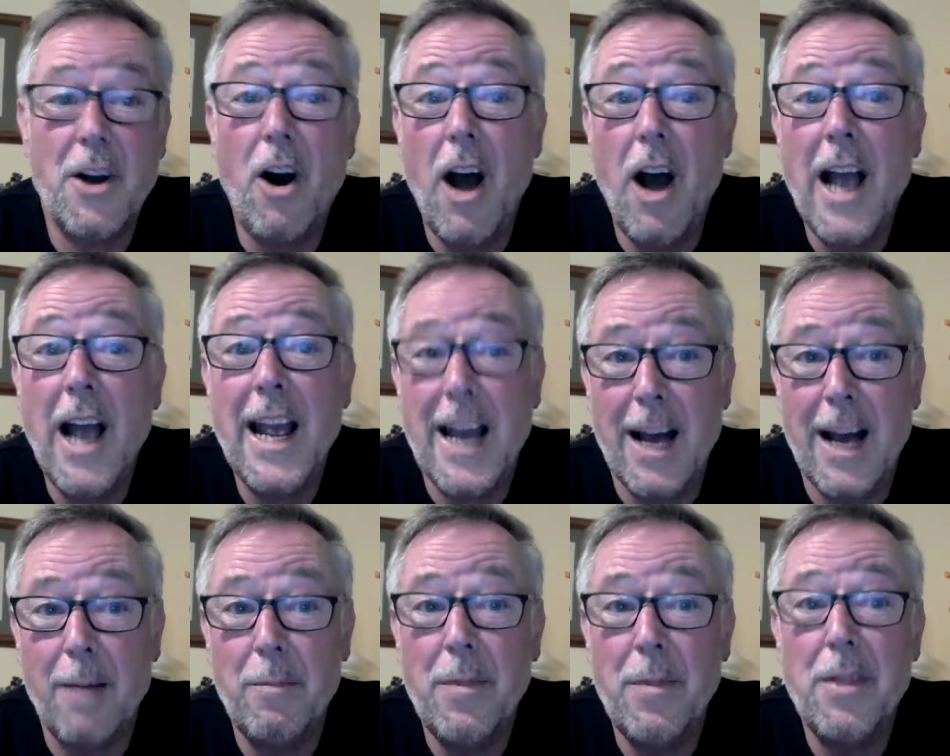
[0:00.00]
I
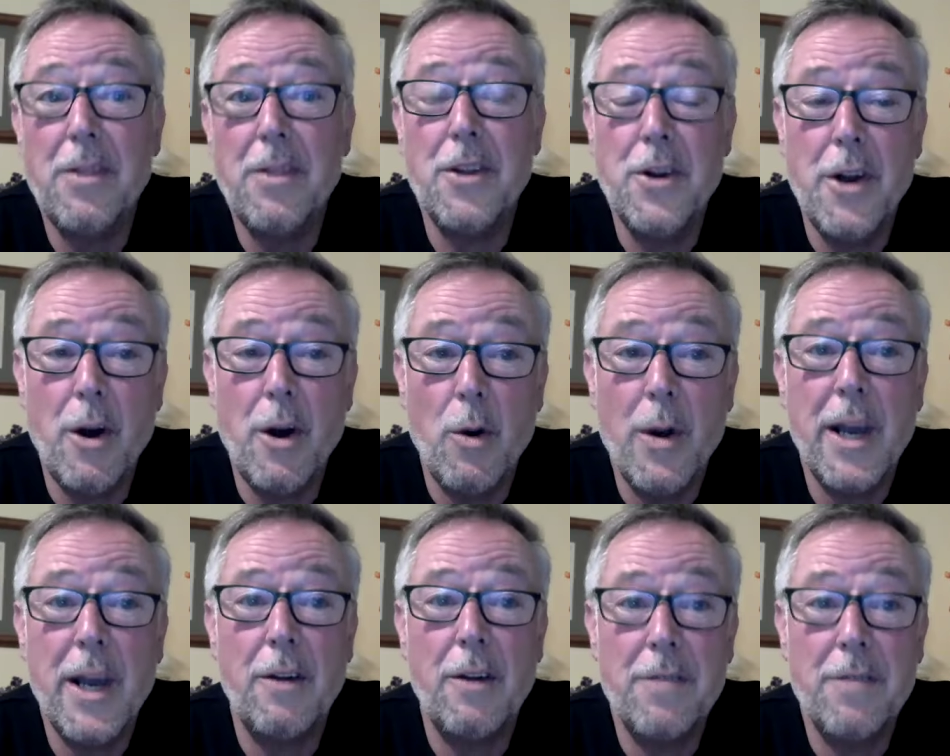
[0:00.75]
am the
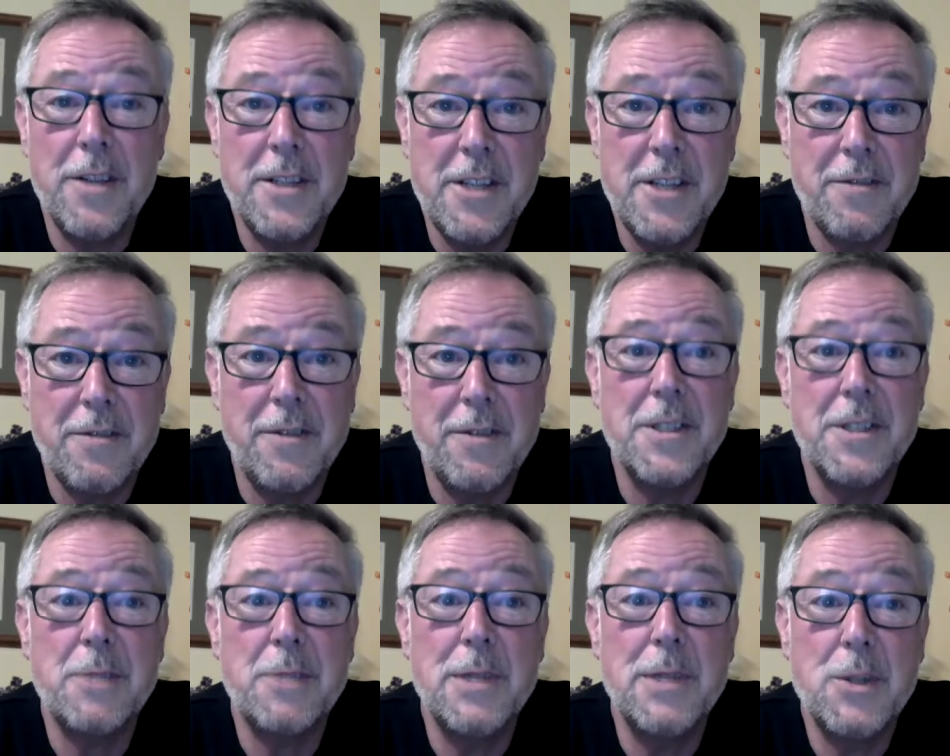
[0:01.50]
knowing of the
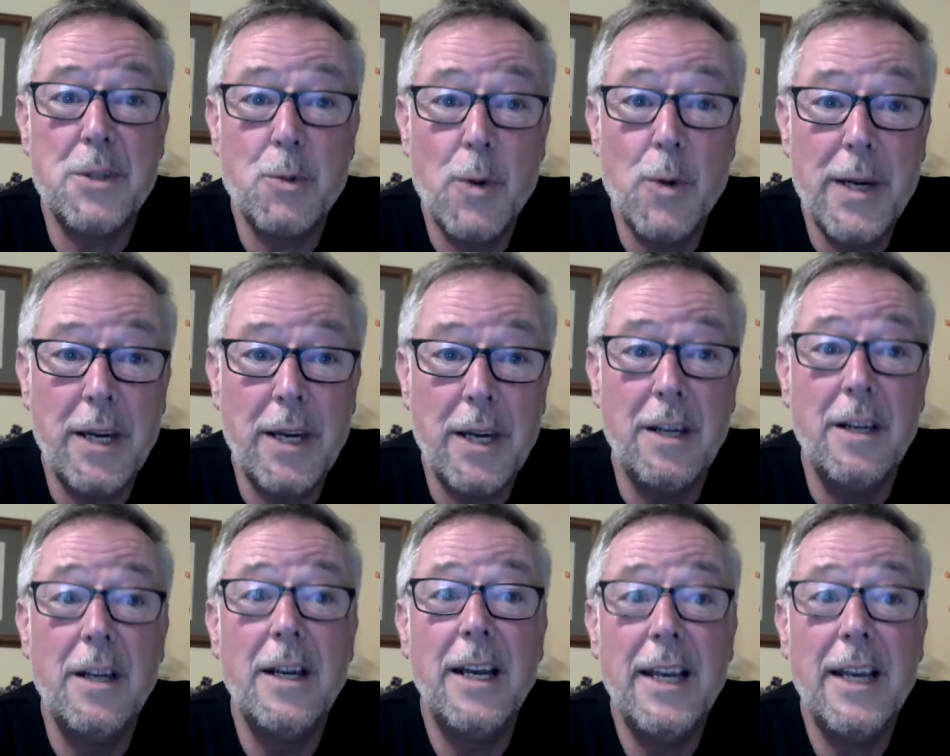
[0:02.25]
difference
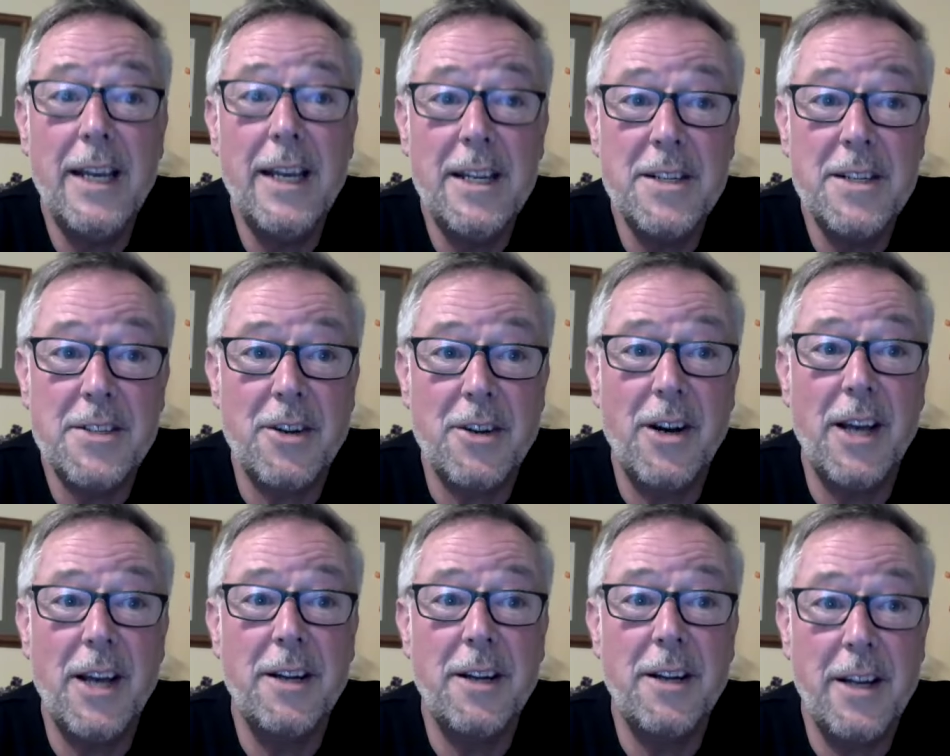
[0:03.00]
between
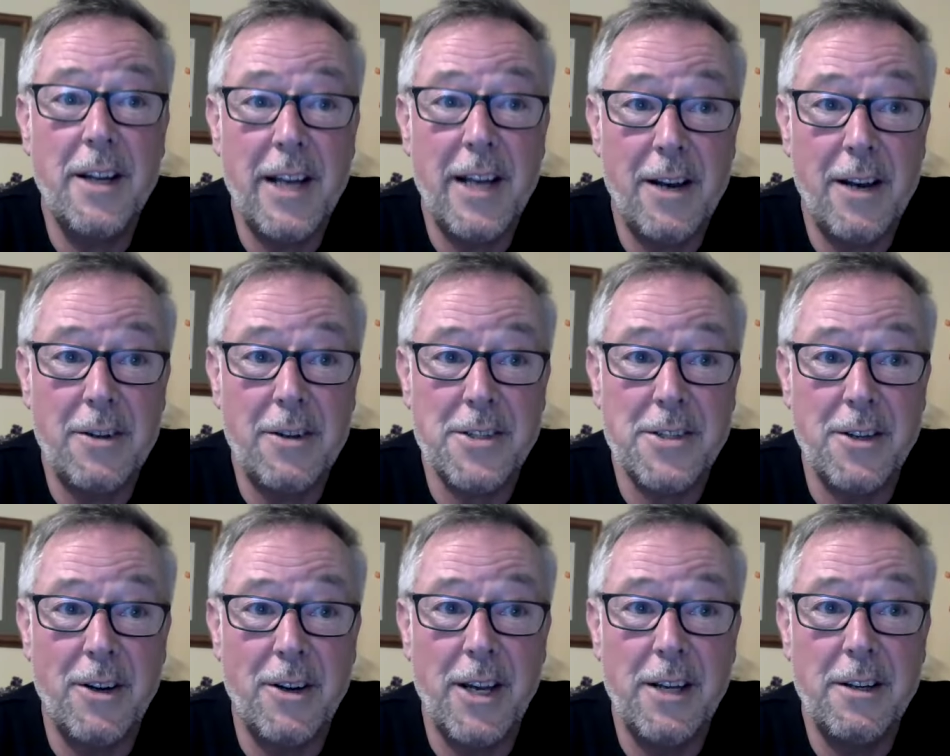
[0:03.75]
inside and
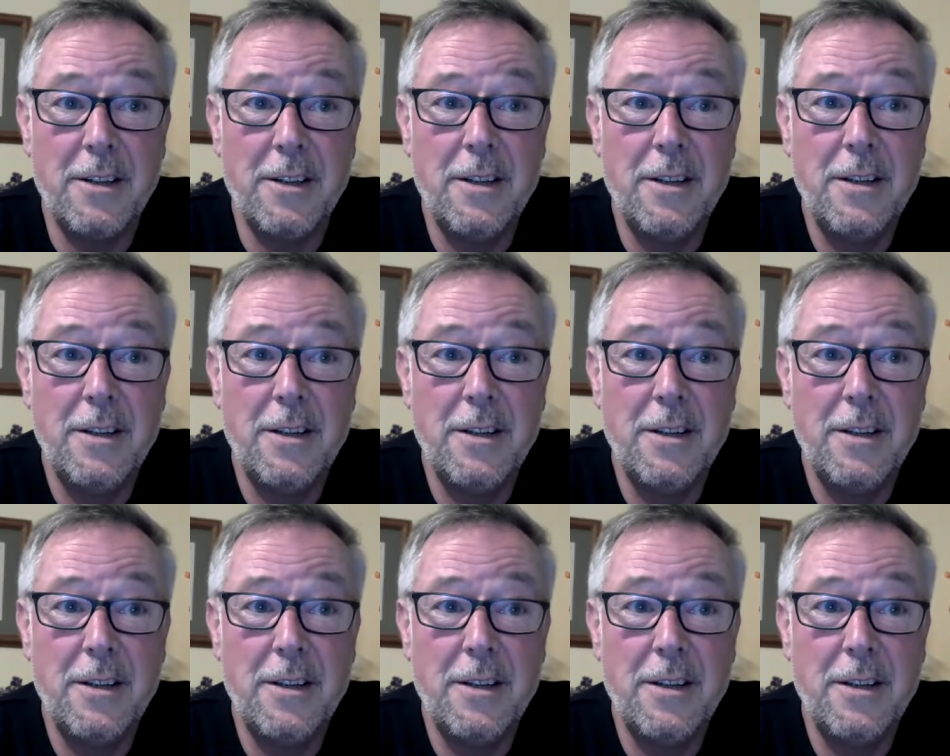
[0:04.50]
outside.